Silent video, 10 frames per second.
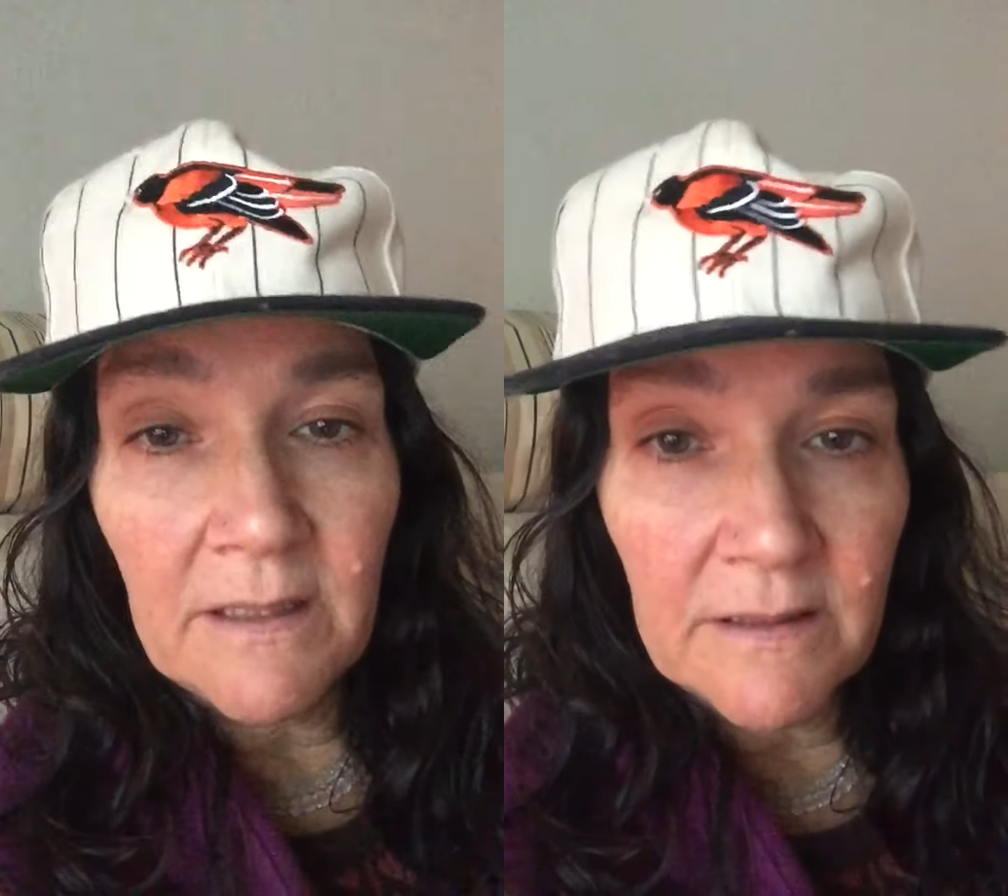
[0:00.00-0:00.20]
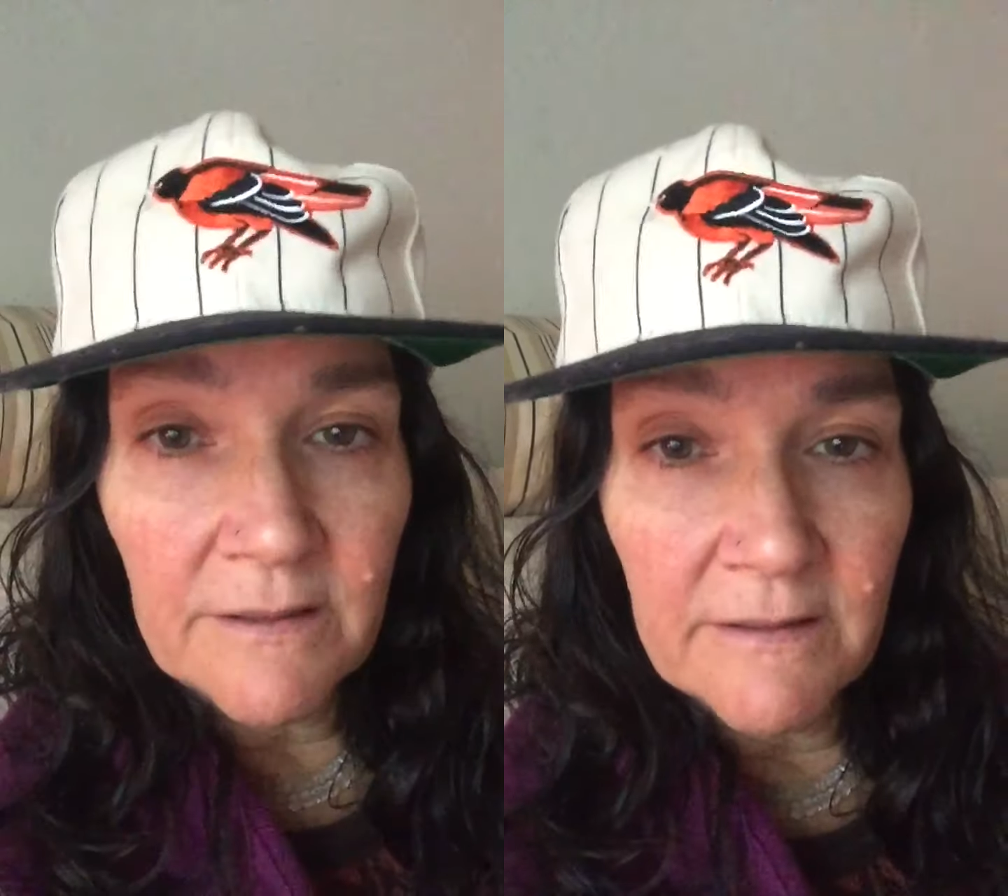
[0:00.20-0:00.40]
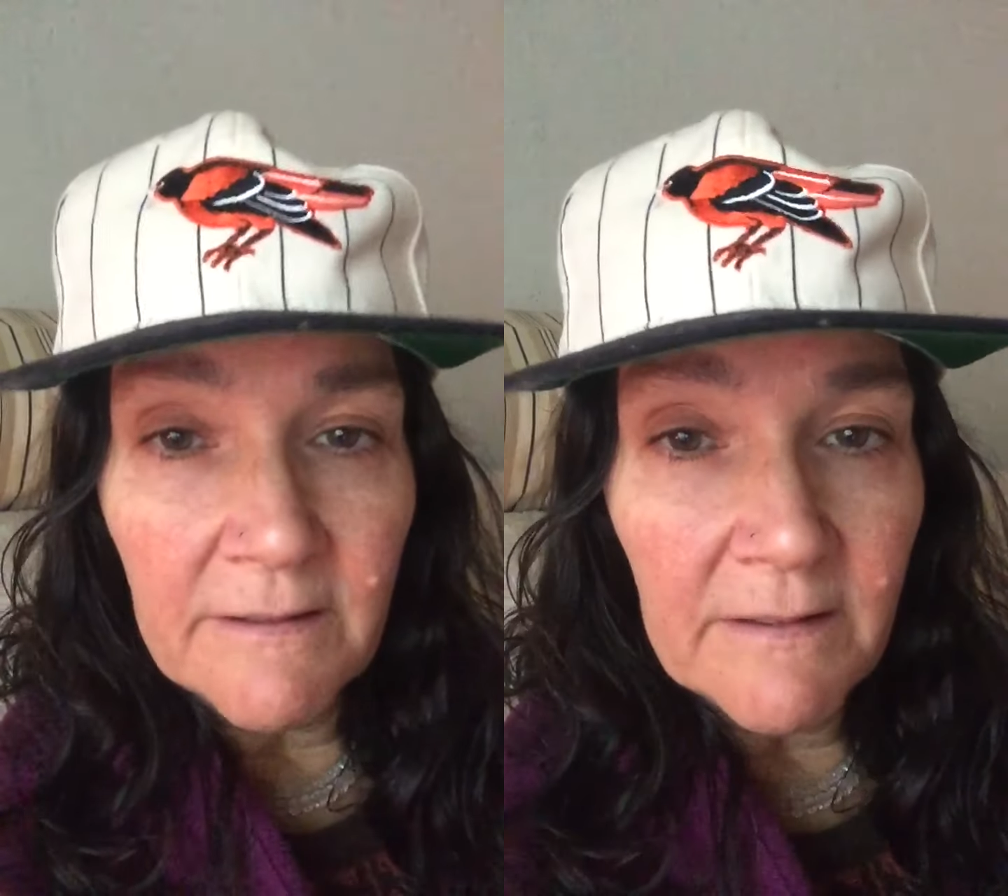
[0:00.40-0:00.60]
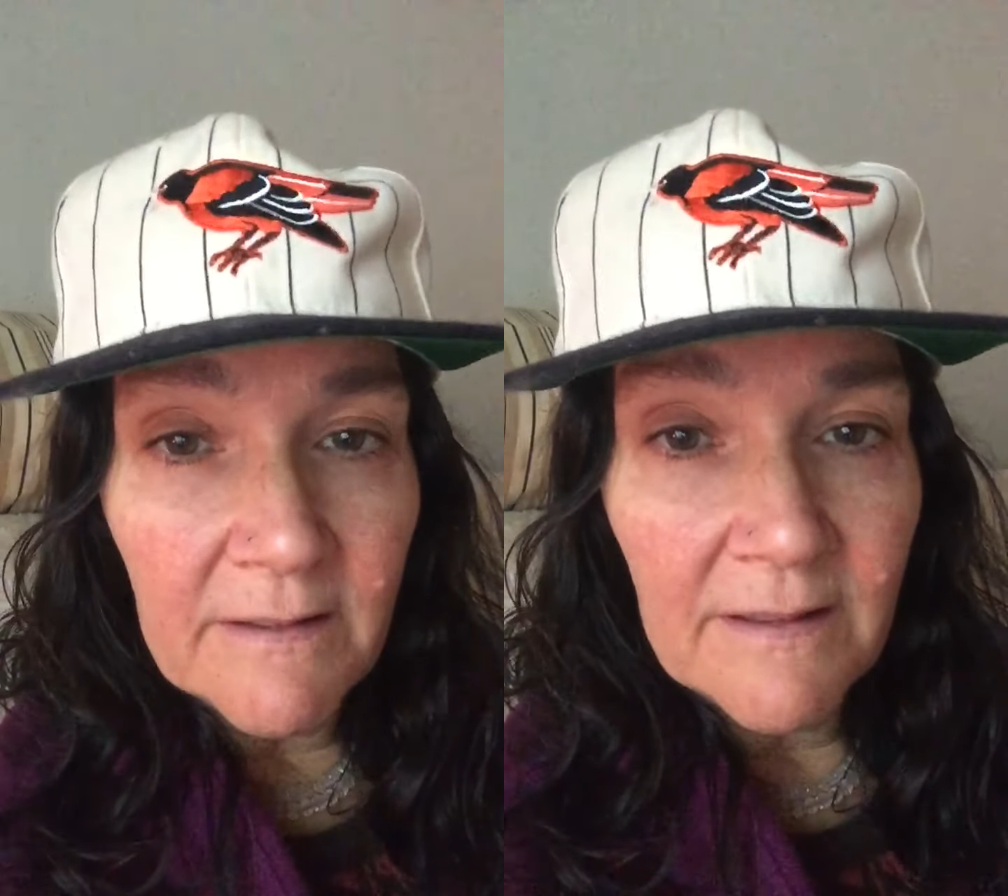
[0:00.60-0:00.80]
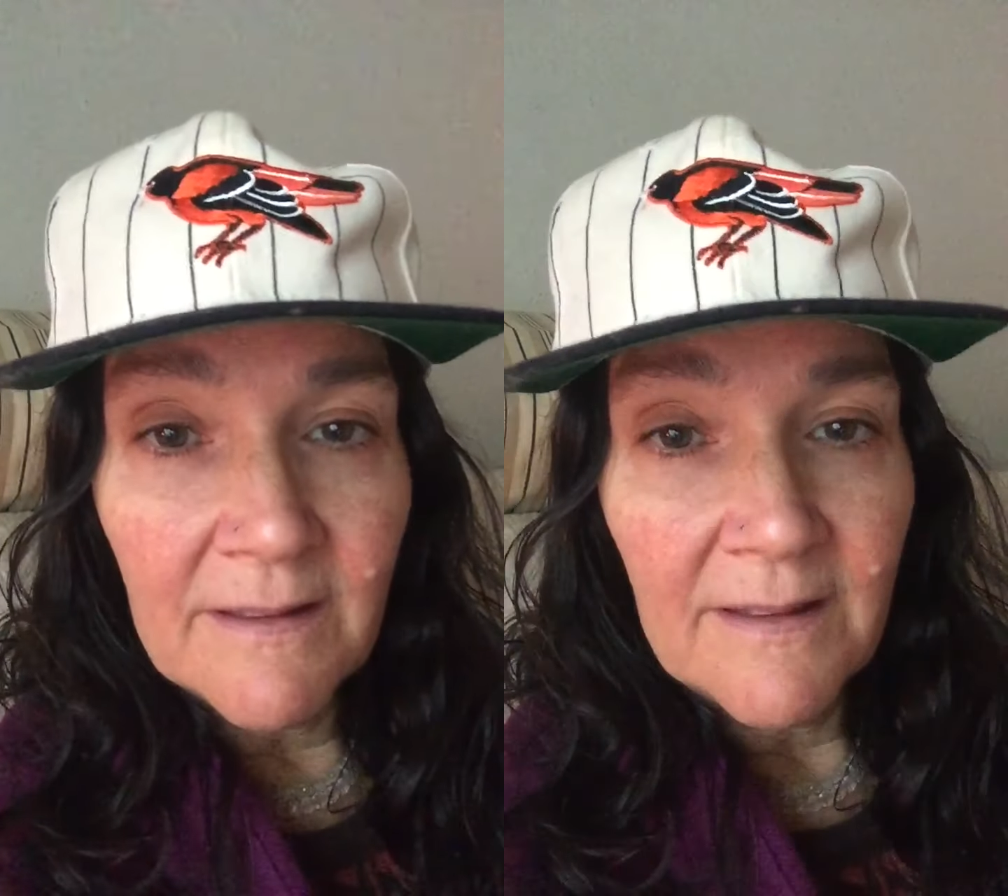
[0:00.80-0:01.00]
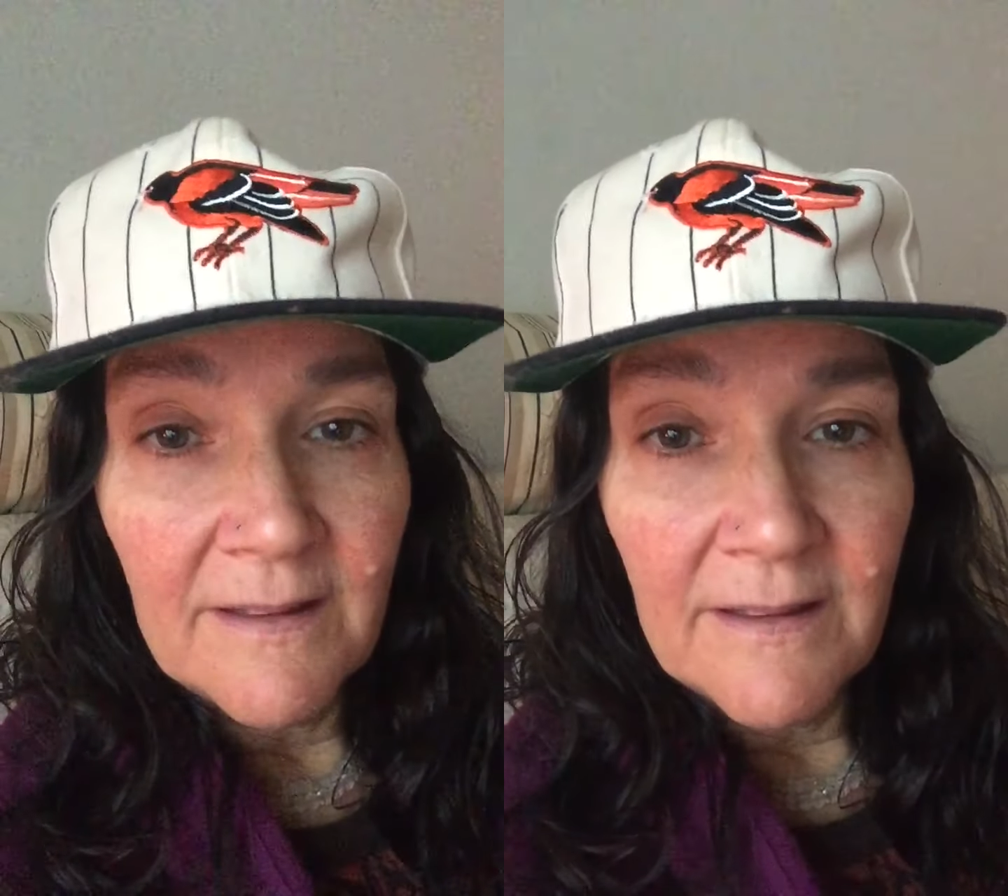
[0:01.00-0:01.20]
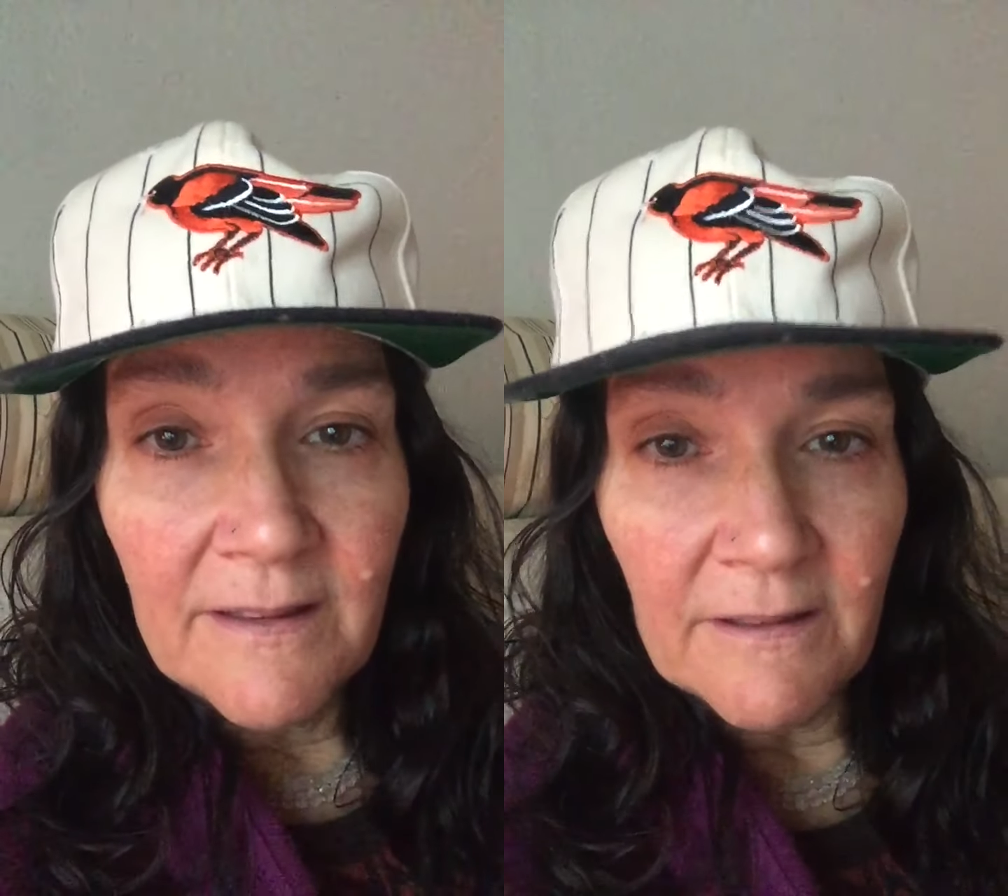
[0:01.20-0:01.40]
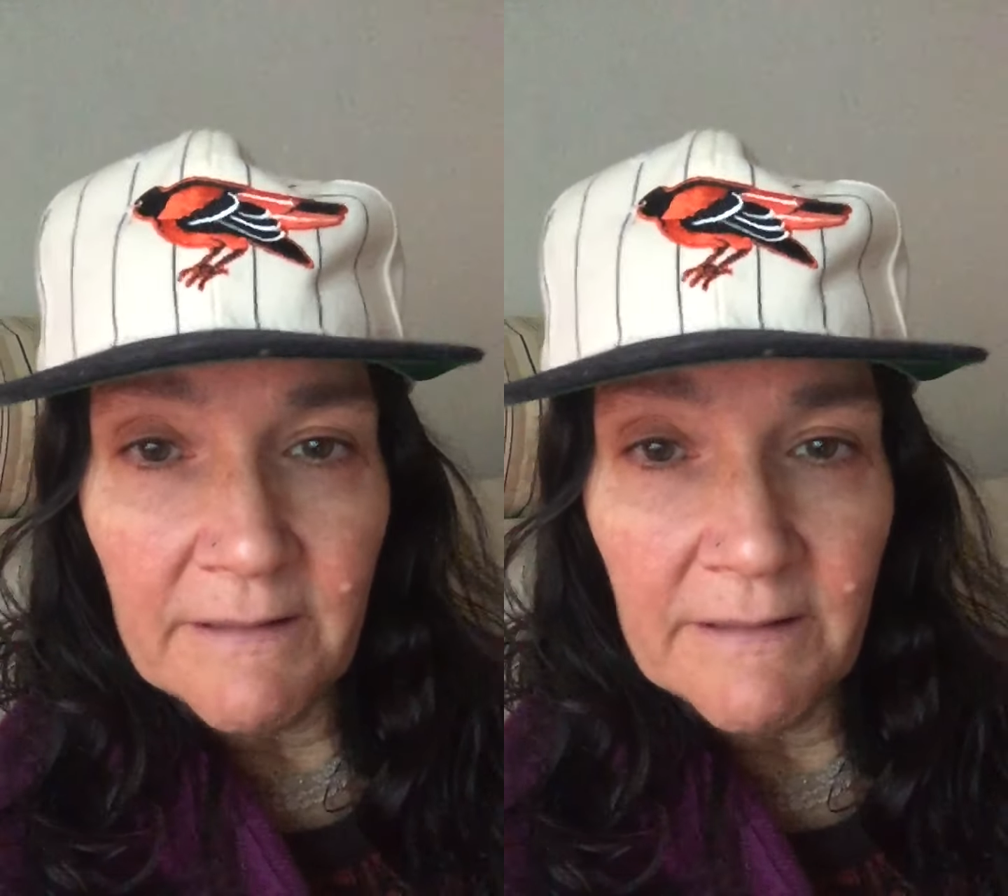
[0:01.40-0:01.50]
on the earth you're